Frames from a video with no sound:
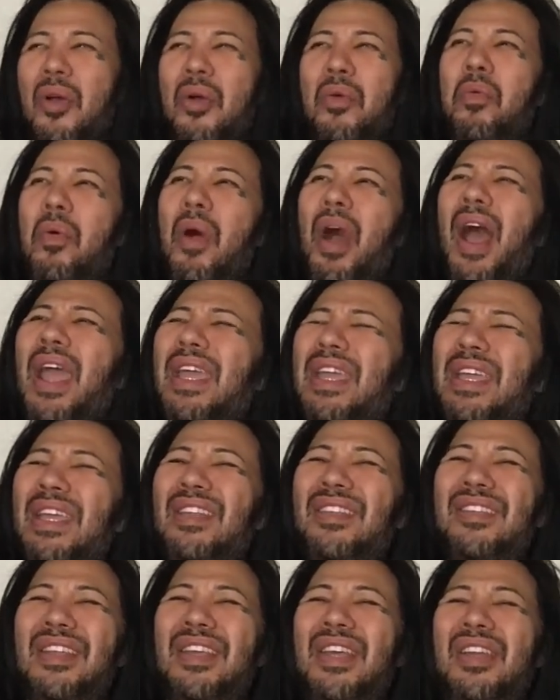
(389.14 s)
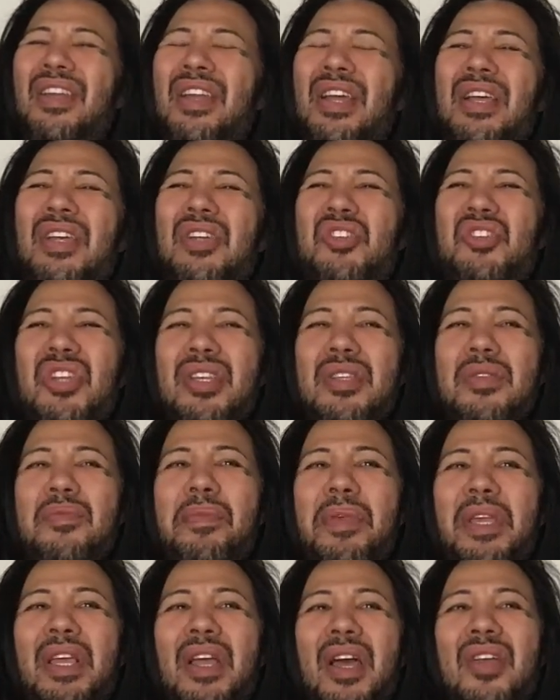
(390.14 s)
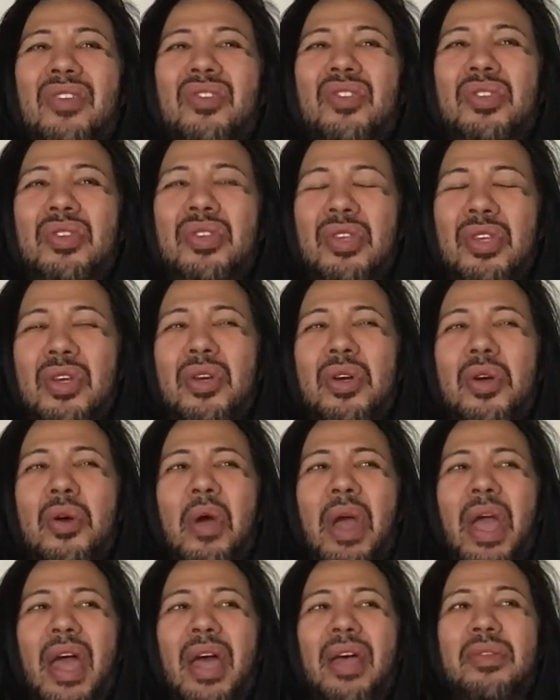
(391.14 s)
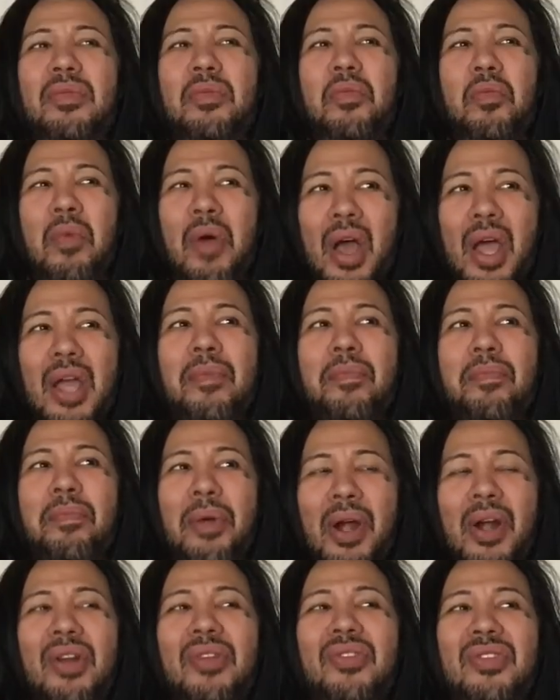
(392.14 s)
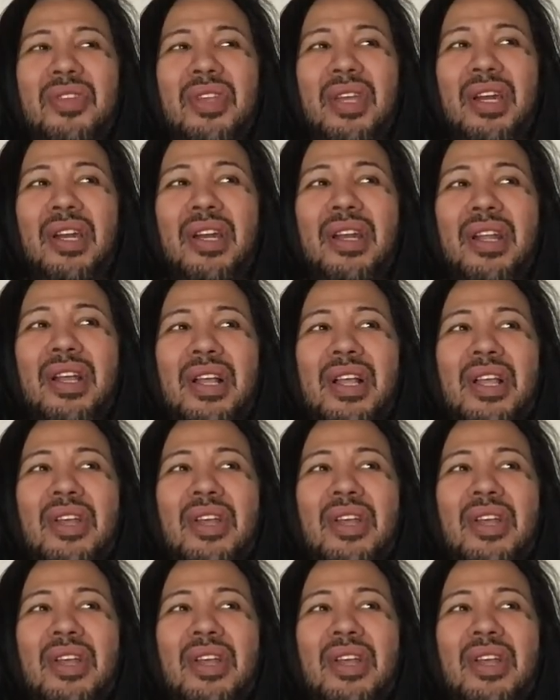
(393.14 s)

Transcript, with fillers: why is it just because you as one person